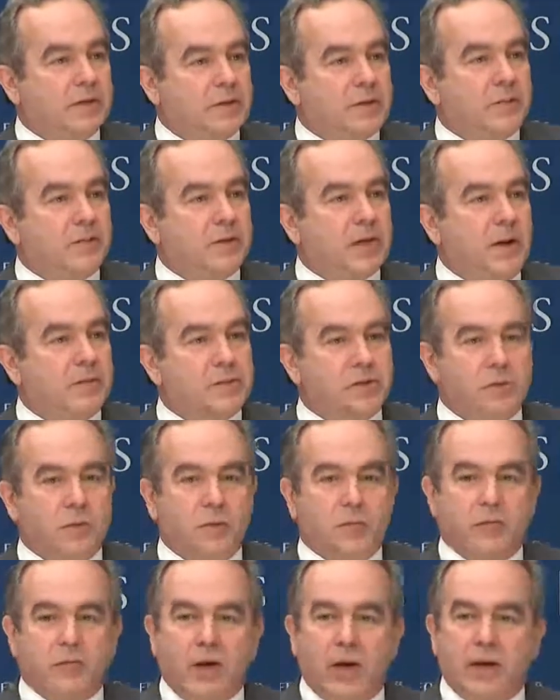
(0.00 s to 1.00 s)
Sometimes you
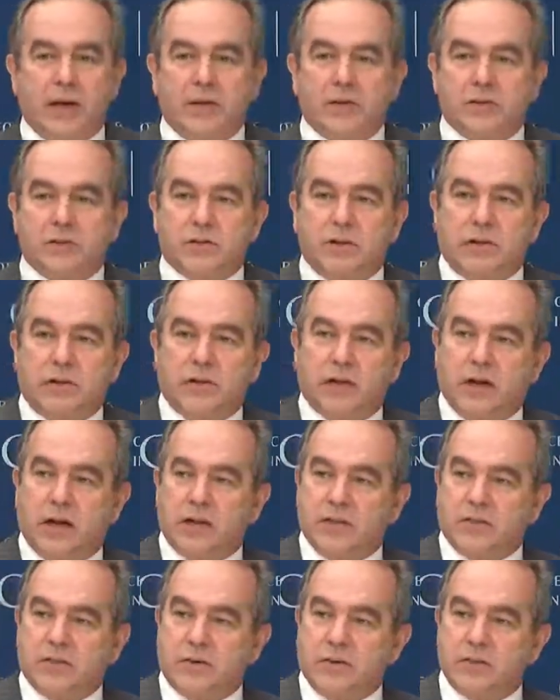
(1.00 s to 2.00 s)
will find in certain
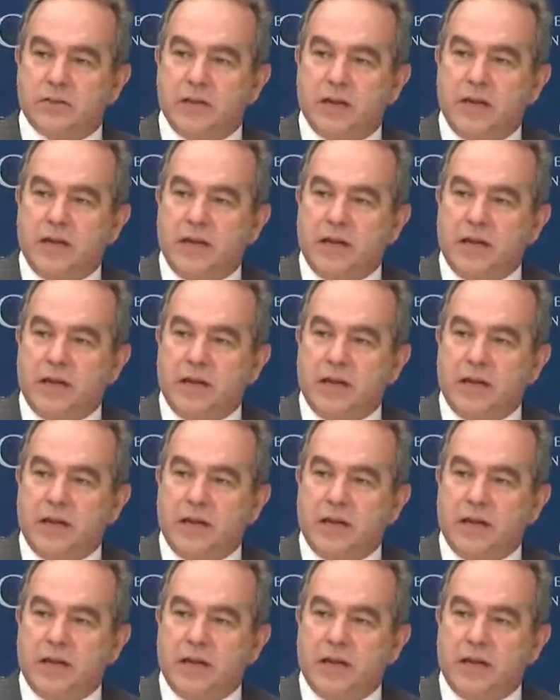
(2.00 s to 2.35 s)
countries